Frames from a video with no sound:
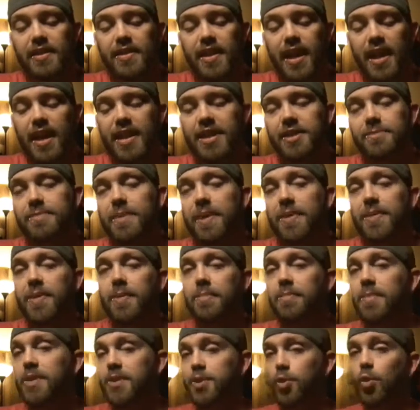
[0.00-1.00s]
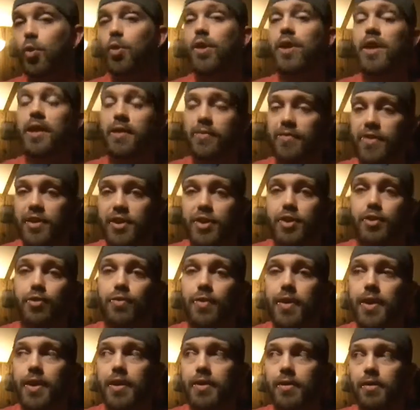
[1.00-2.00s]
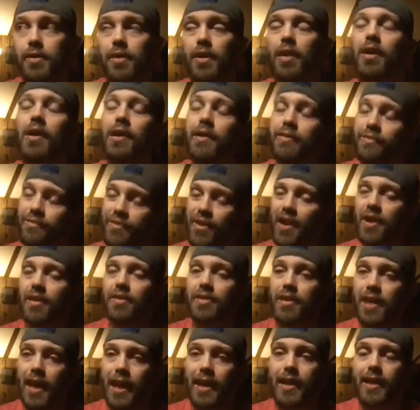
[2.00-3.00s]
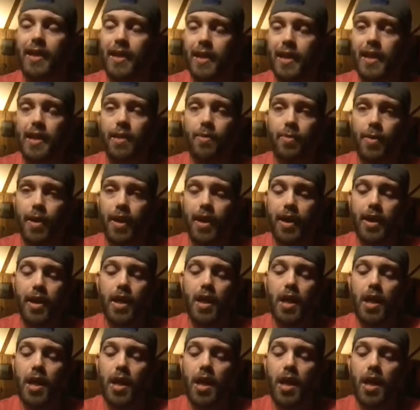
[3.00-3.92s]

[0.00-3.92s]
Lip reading: he spent the majority of his career, or it felt like it anyway,